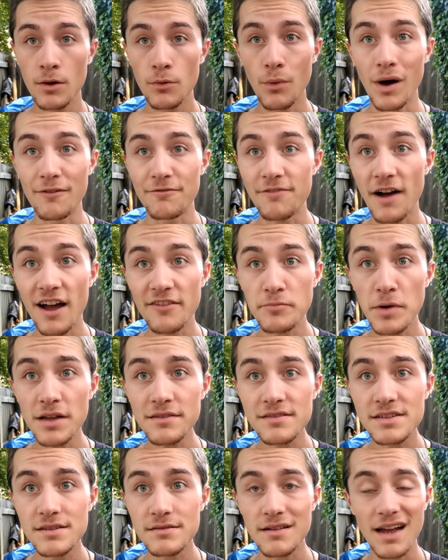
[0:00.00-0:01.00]
what, 5
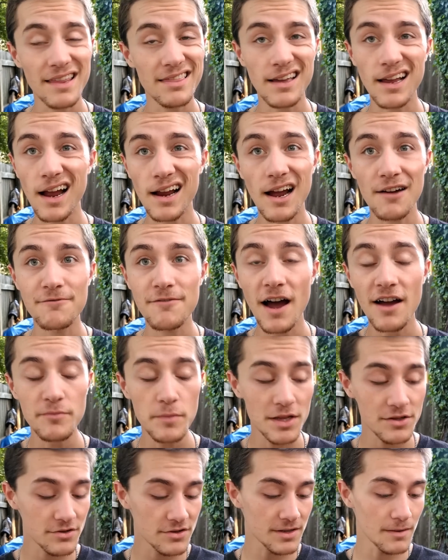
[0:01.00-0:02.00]
months? I think I got 5
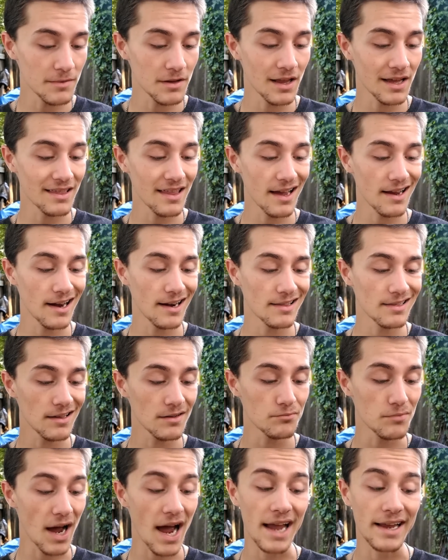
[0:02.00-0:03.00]
months or something like that kind of
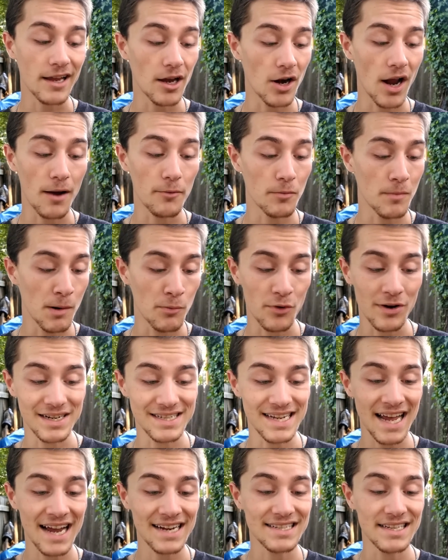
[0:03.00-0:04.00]
thing. I cannot remember
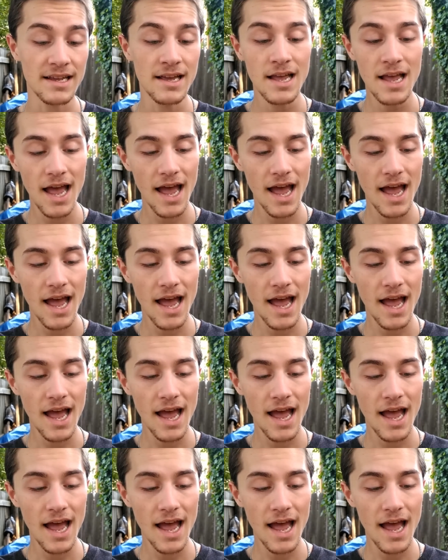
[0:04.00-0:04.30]
exactly.